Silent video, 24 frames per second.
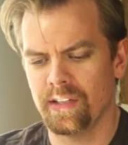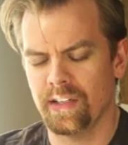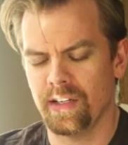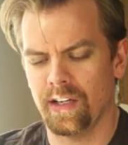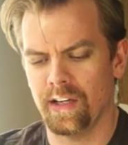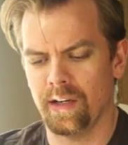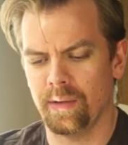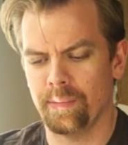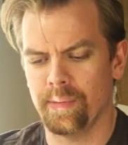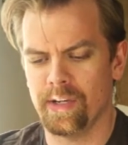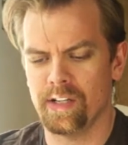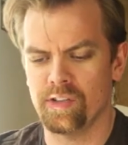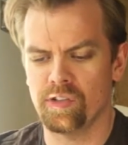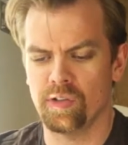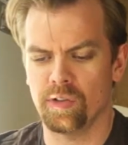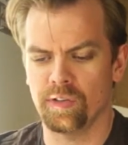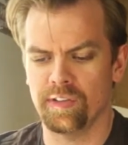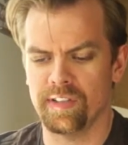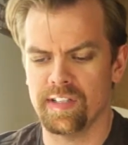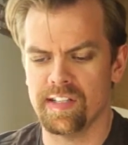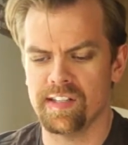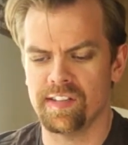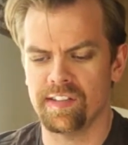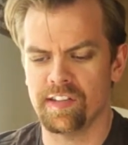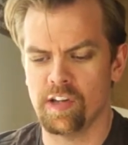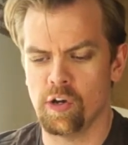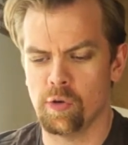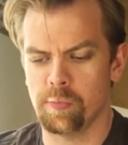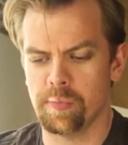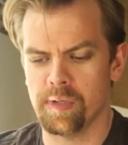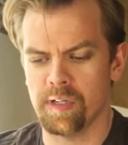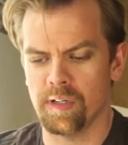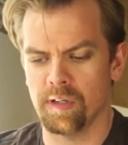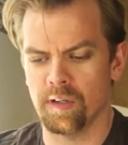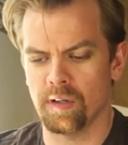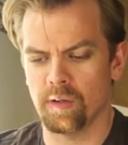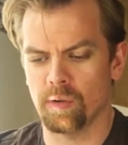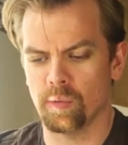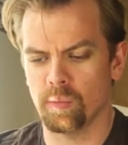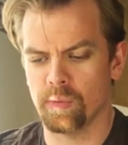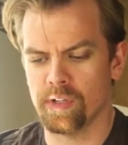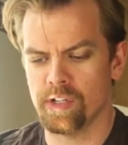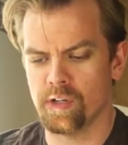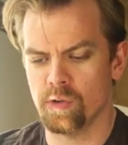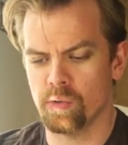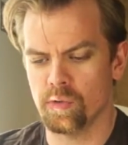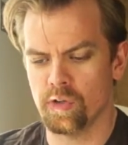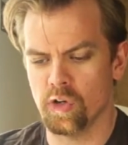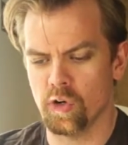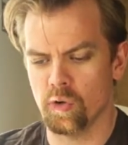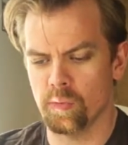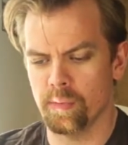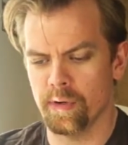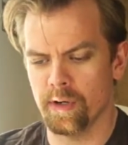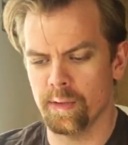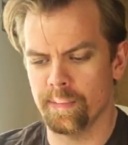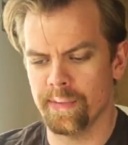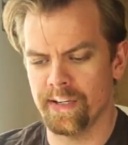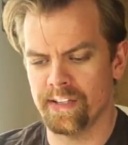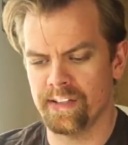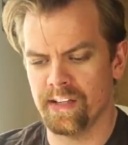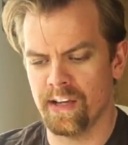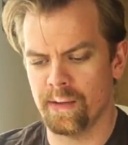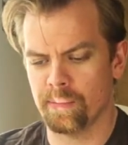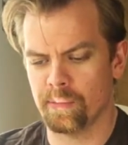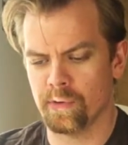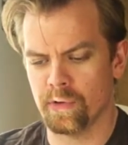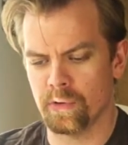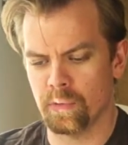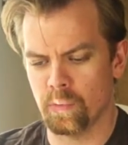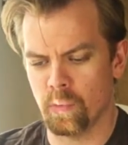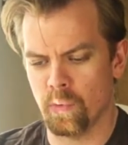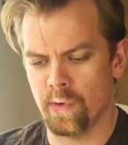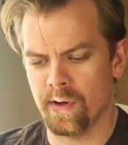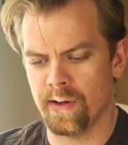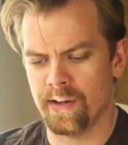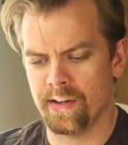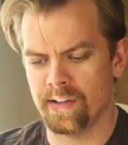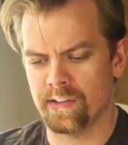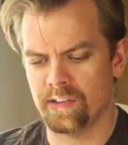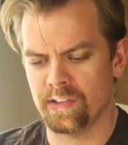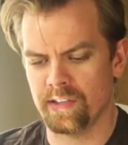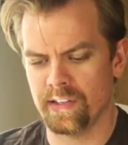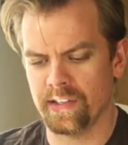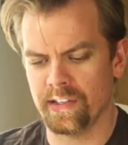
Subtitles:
I chose the Ethiopia Riku Koba by Dapper and Wise.